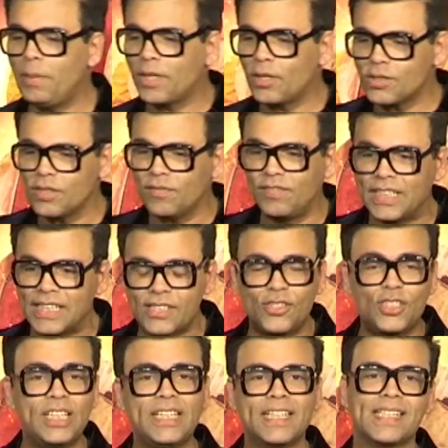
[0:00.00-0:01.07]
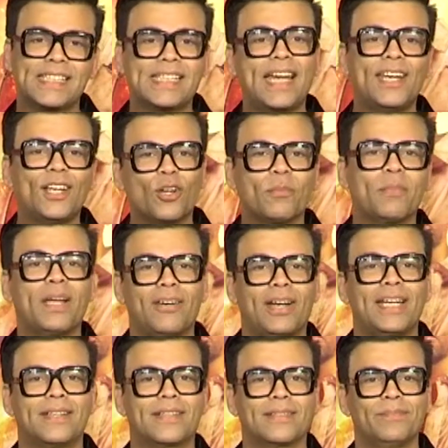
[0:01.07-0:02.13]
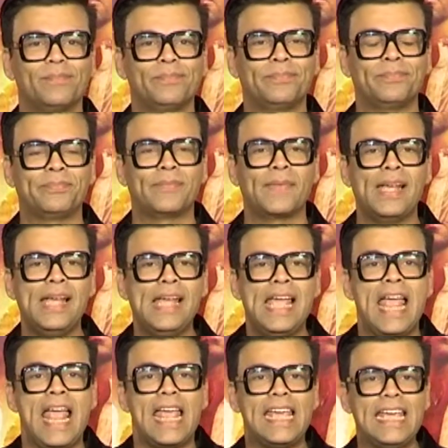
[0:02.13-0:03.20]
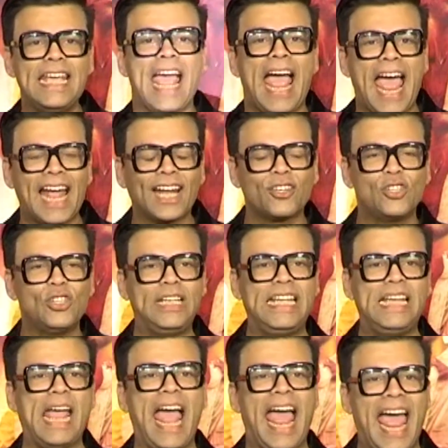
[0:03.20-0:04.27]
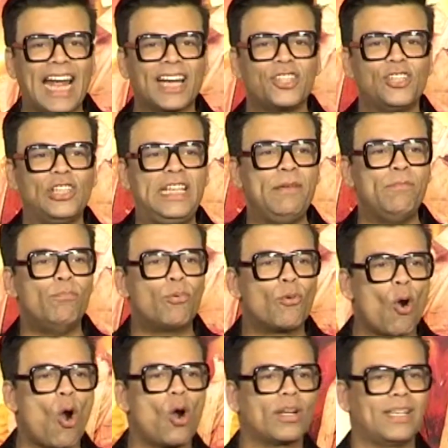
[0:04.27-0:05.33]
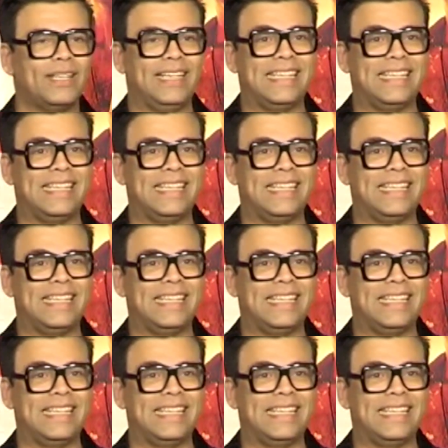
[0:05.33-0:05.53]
because of this genius standing on my right. He actually brought